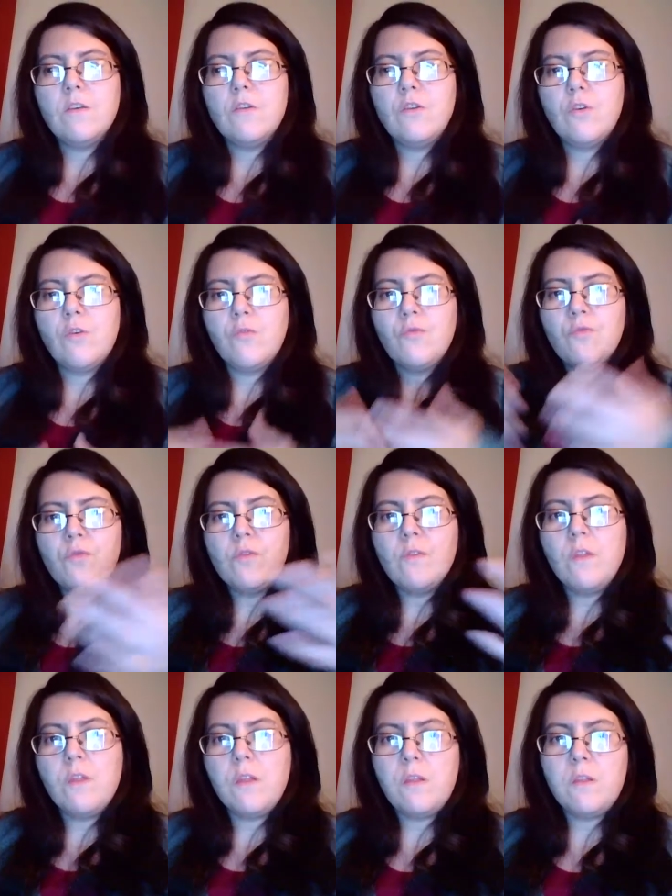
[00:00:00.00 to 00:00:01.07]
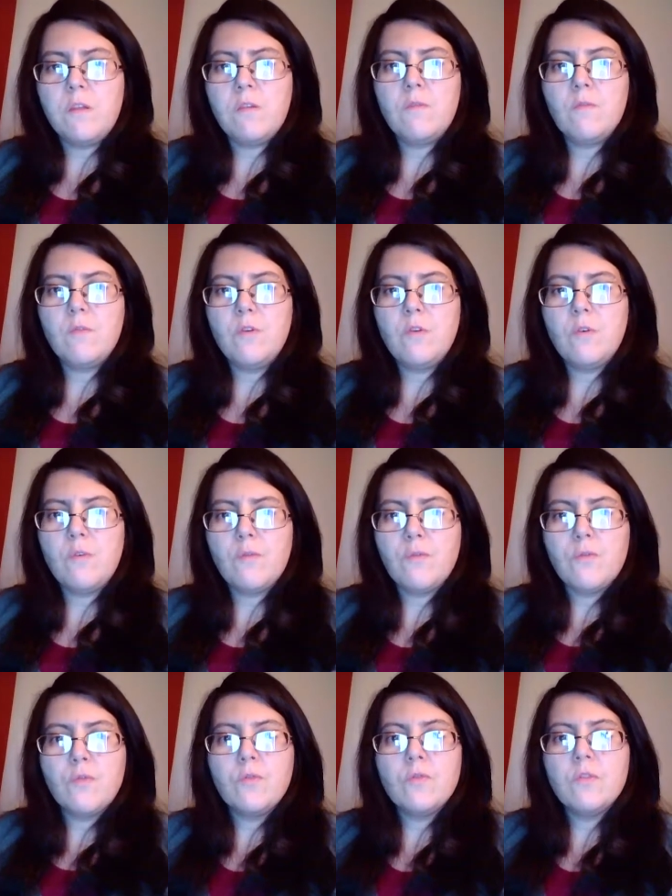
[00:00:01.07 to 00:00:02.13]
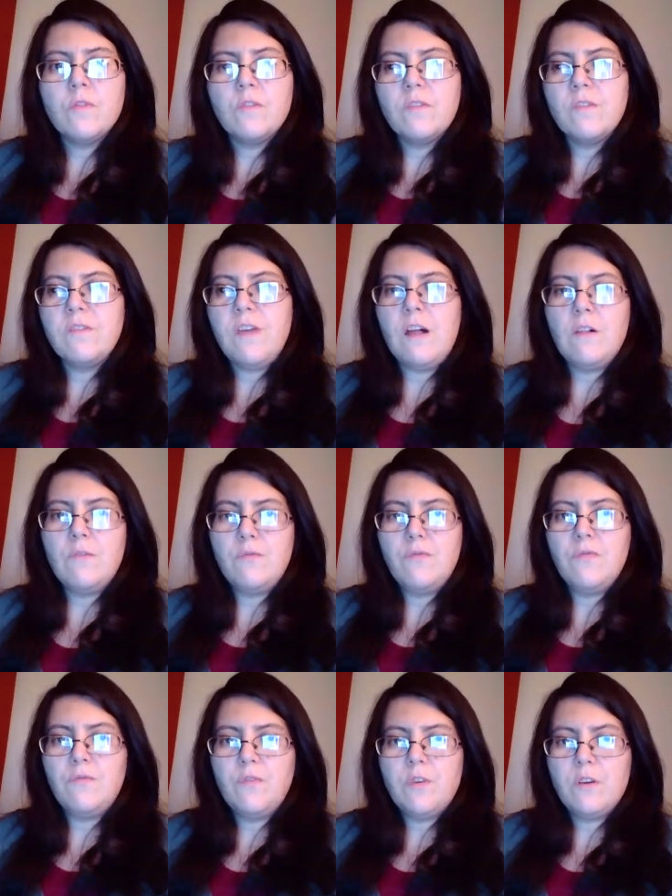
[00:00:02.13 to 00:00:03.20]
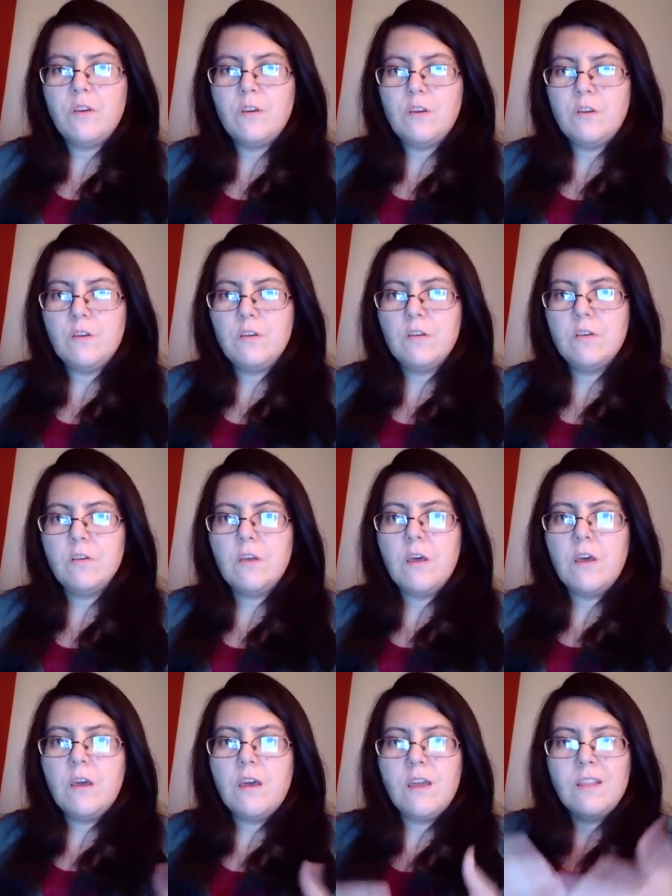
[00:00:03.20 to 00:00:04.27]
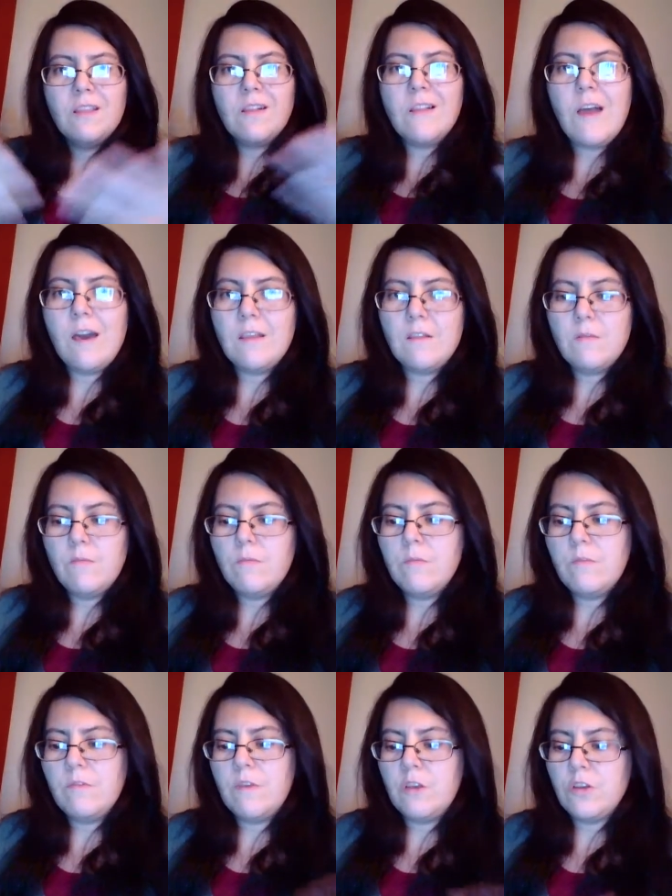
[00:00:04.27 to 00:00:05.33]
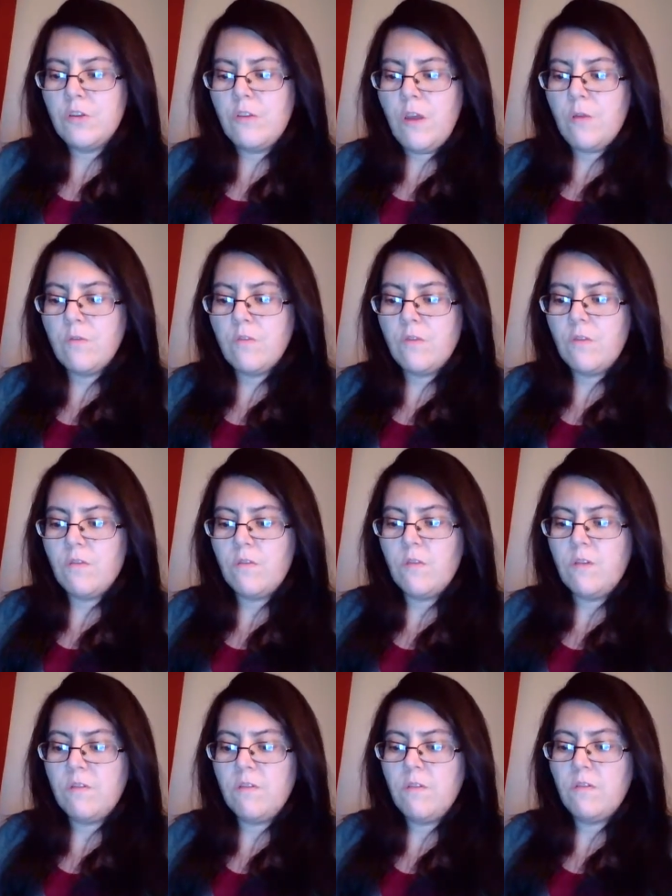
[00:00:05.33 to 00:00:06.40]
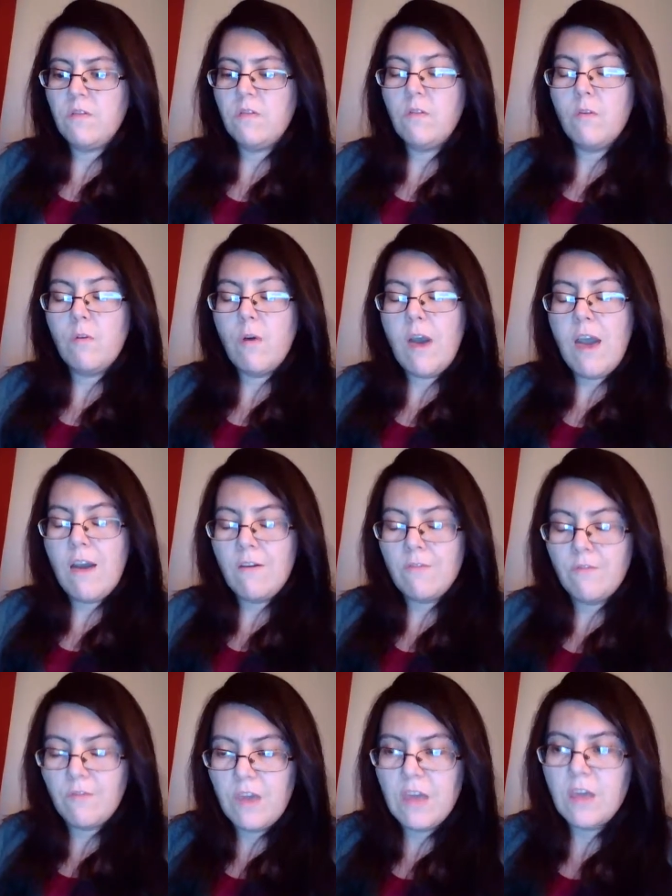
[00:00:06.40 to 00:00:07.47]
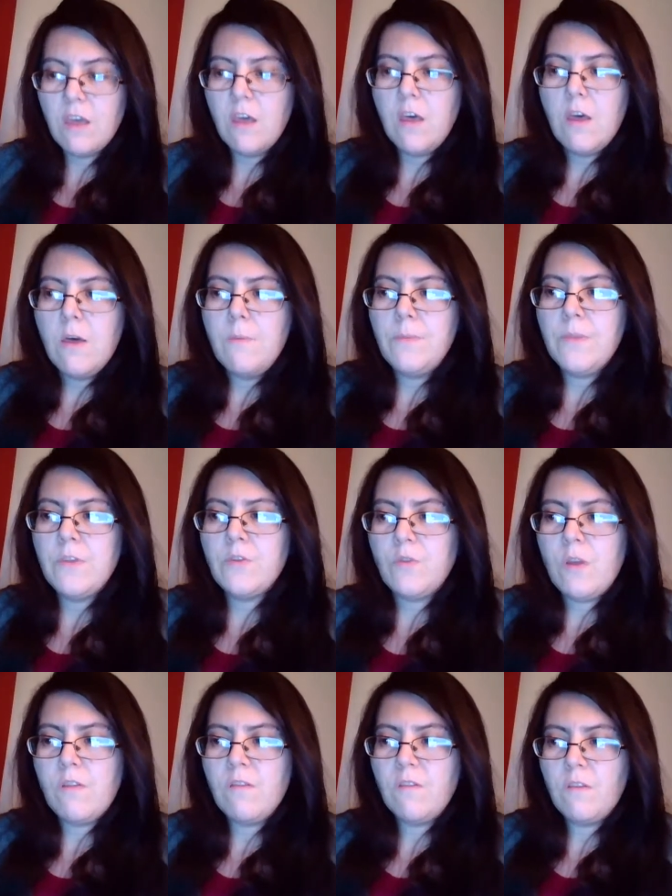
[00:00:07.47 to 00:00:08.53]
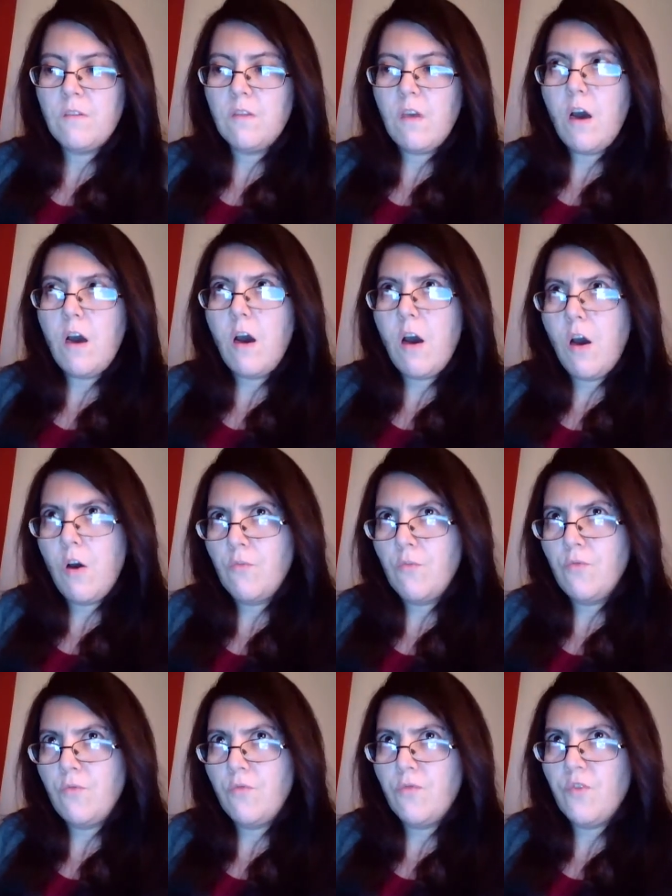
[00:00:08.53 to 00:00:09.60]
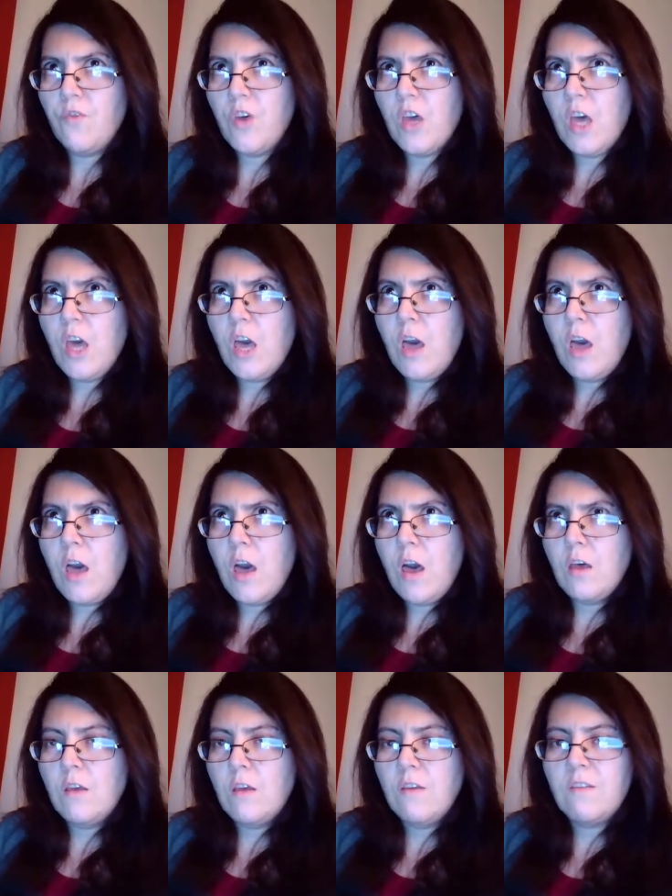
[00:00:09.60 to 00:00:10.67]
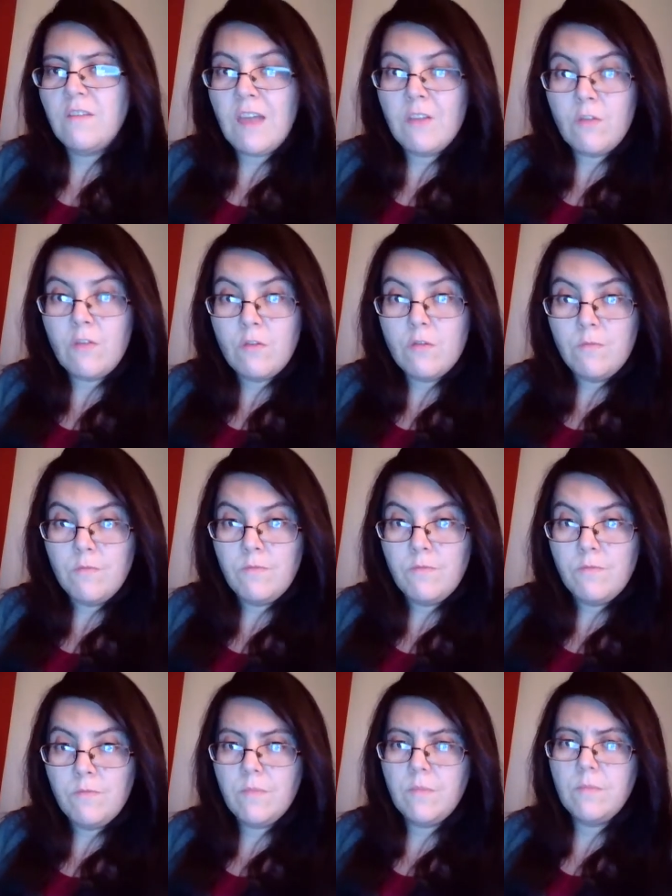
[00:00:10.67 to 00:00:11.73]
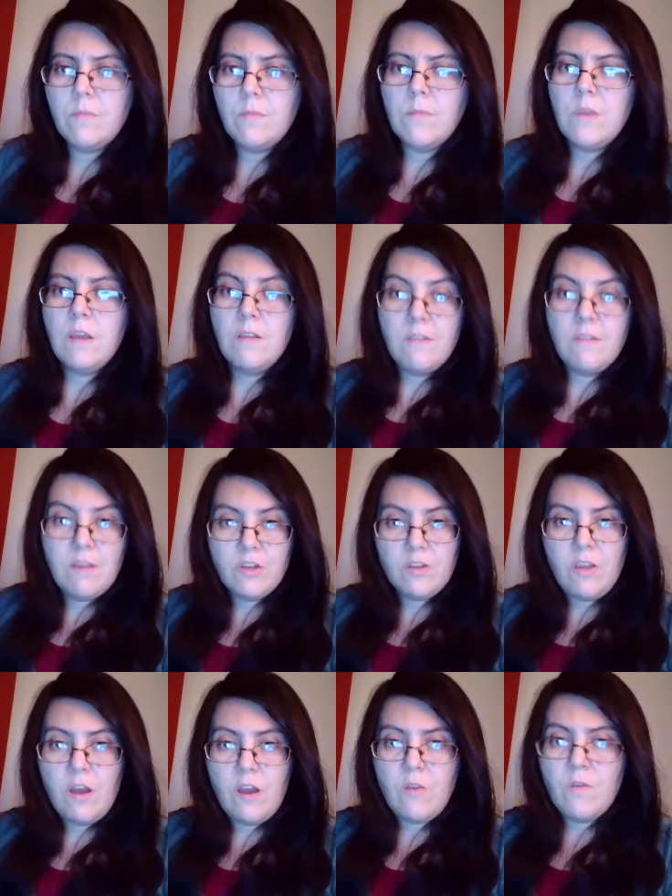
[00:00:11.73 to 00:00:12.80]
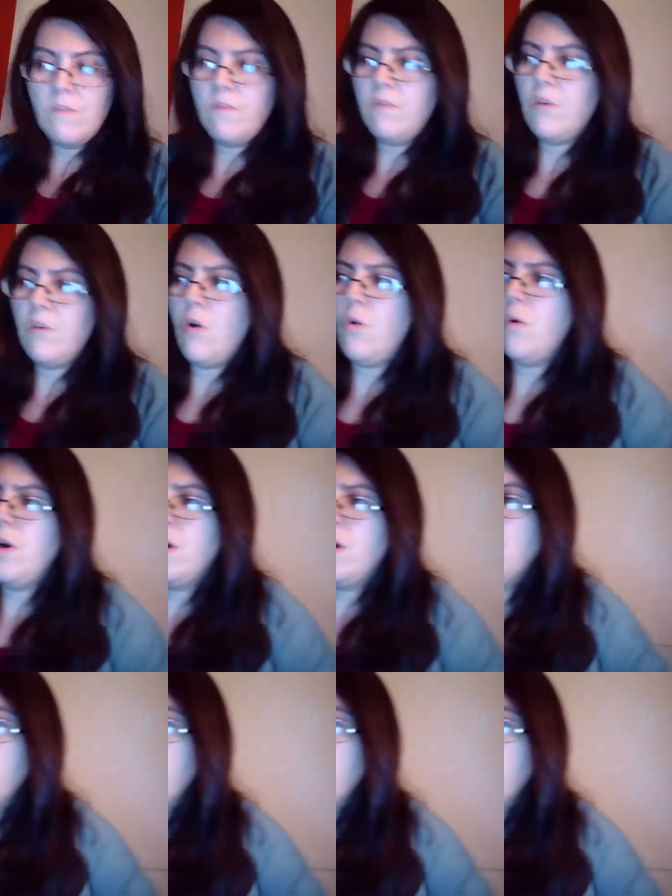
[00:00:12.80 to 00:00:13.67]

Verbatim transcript: your full self in the light. Sagittarius is also having the transit of Saturn in Sagittarius, so